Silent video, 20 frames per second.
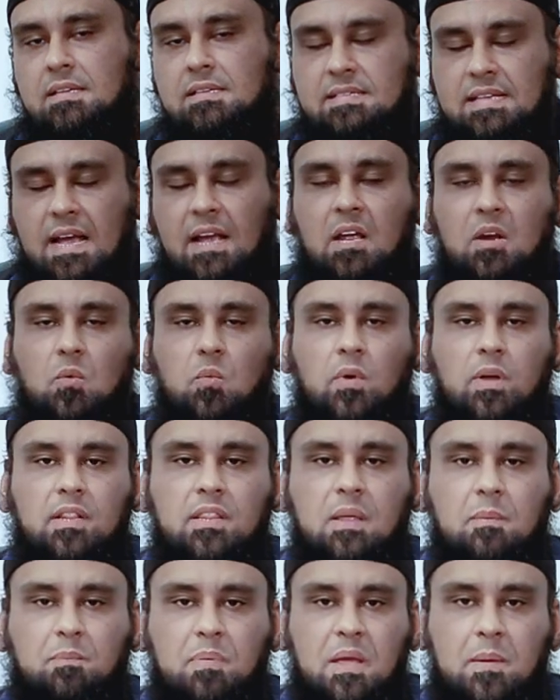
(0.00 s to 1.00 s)
Second
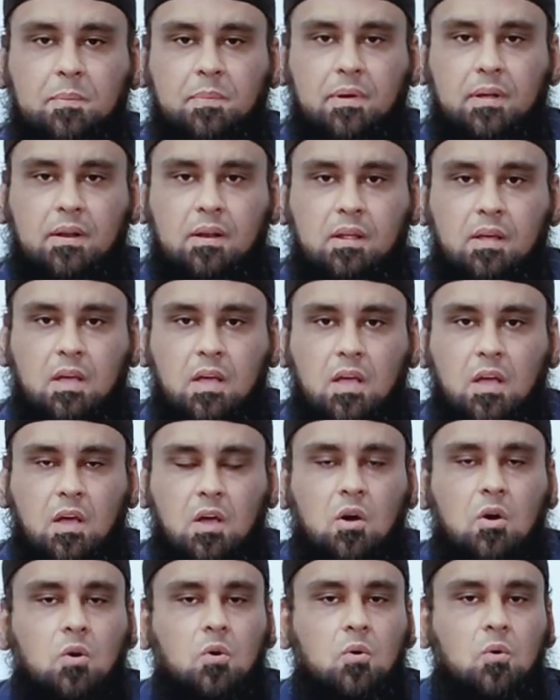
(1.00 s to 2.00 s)
one, the people
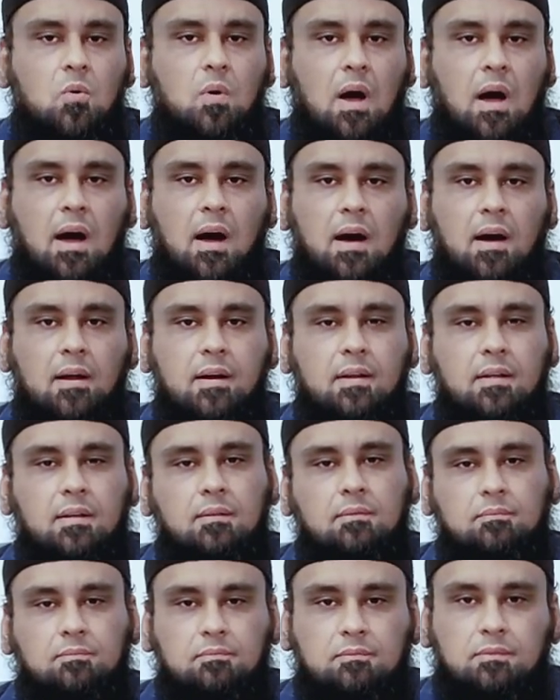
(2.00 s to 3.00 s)
who are
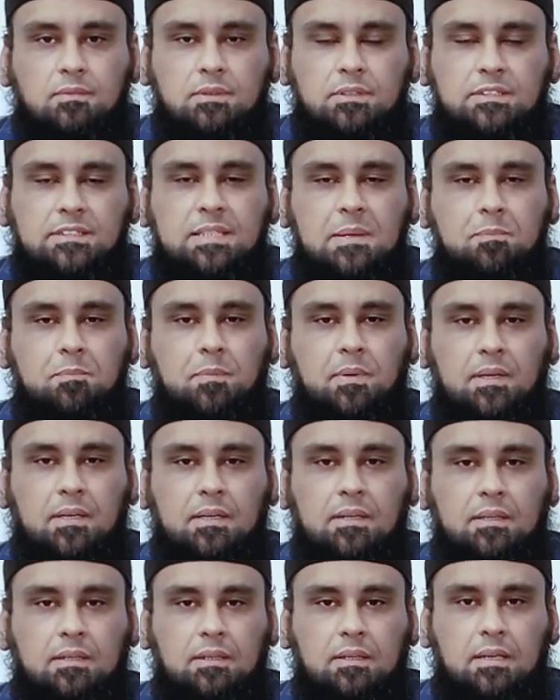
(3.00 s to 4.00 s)

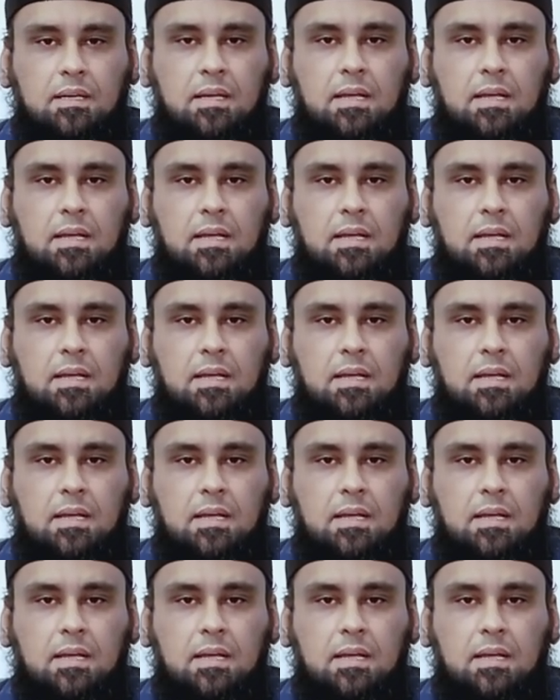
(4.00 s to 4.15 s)
simple,